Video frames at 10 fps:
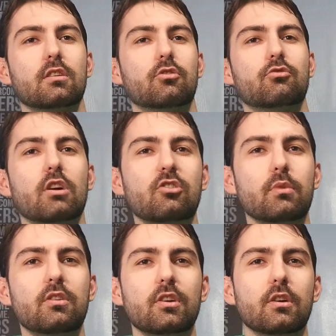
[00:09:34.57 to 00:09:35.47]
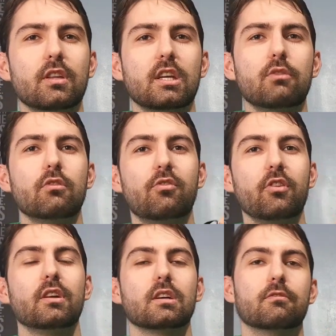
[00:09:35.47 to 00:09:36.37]
stretchy material that gives you the
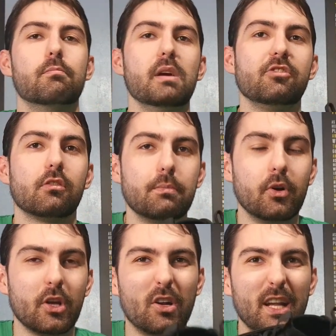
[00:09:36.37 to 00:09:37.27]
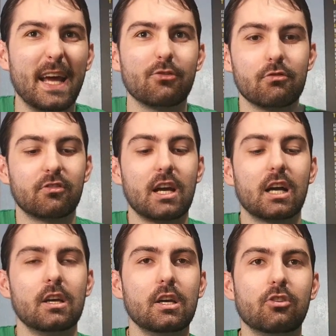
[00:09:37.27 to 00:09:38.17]
feeling of basically putting on an extra sock.